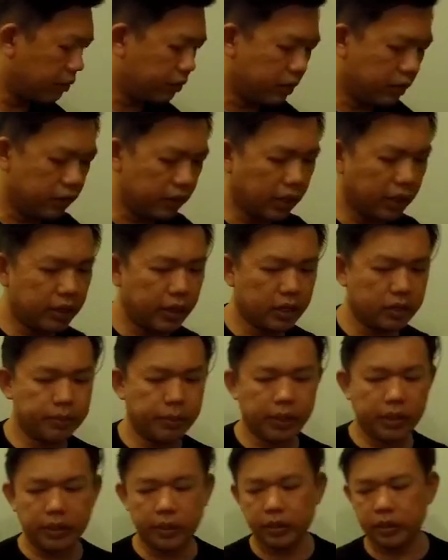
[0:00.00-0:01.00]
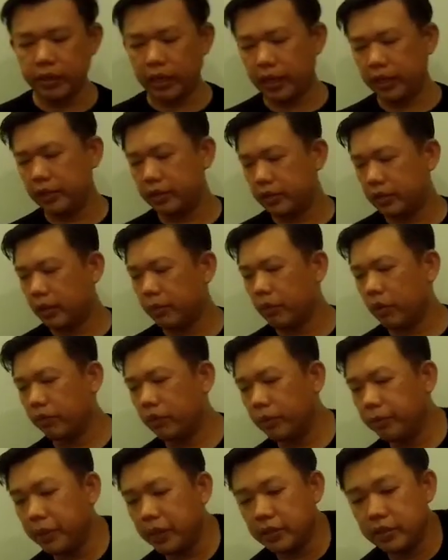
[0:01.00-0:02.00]
after done explaining like some of
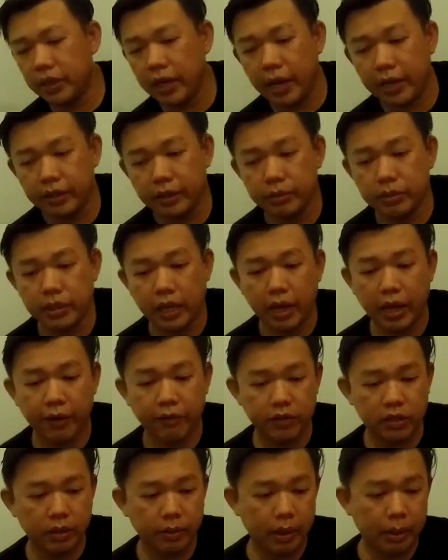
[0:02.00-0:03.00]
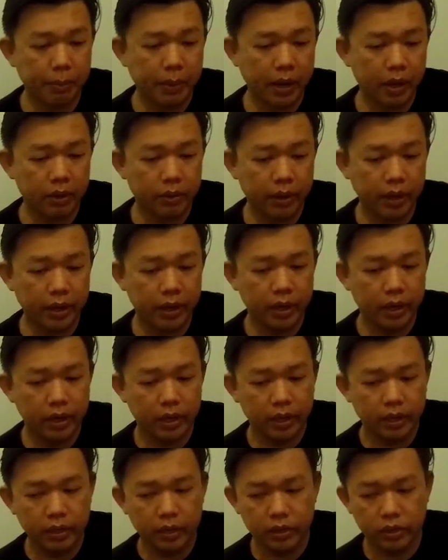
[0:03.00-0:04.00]
the basic items I have inside my bag, right?
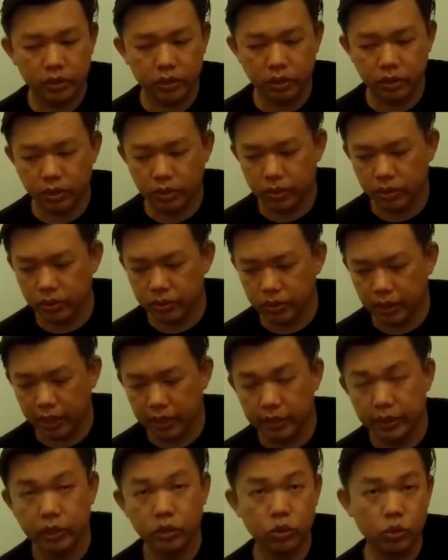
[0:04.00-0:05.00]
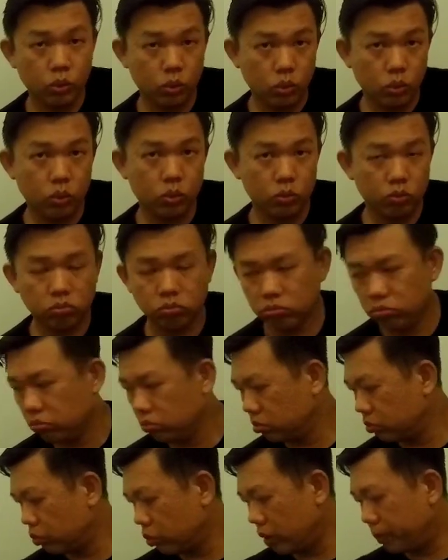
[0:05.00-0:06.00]
So I need to
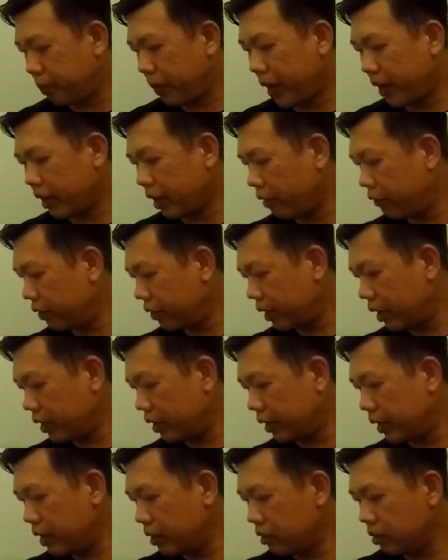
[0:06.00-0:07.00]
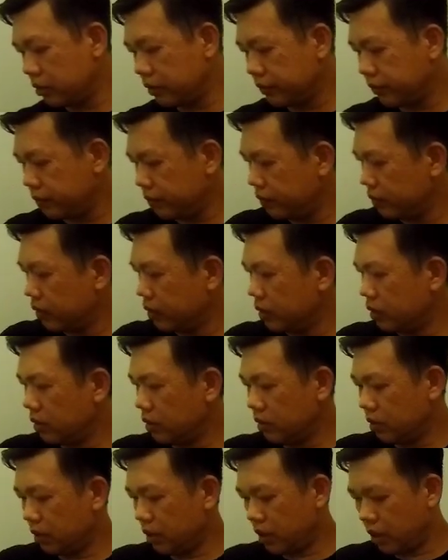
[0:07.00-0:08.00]
repack everything again.
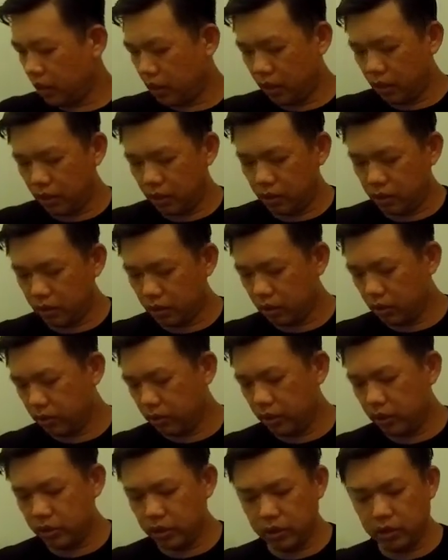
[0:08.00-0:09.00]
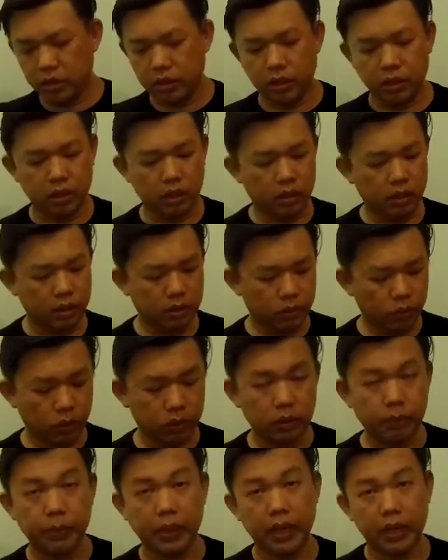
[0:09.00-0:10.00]
Okay, so this is the
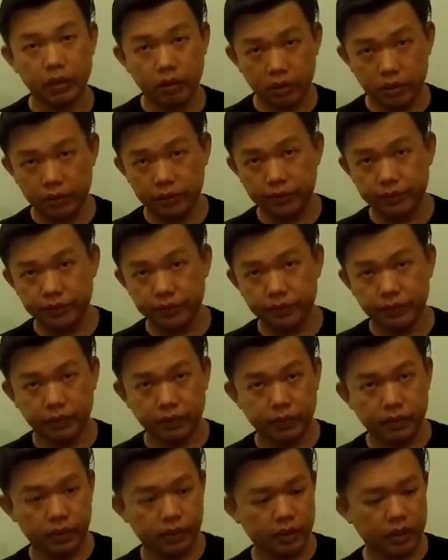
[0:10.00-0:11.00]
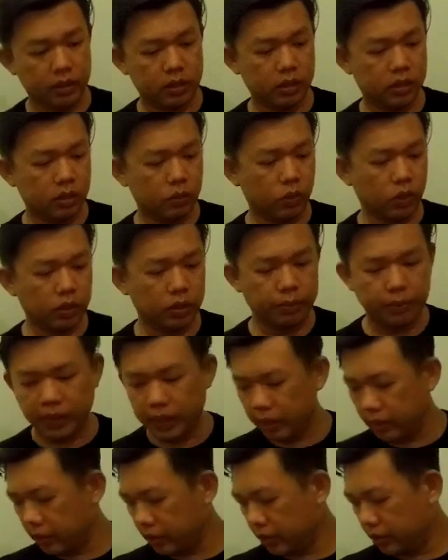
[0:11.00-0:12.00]
water bladder. This is the water
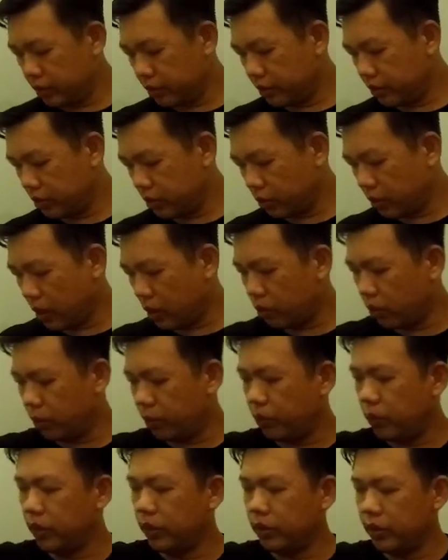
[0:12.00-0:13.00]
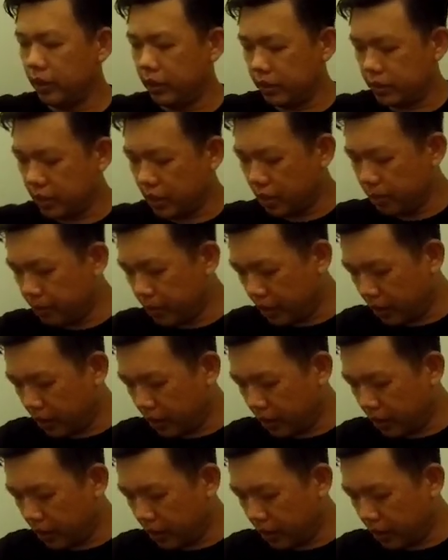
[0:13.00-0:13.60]
bladder. So I will put aside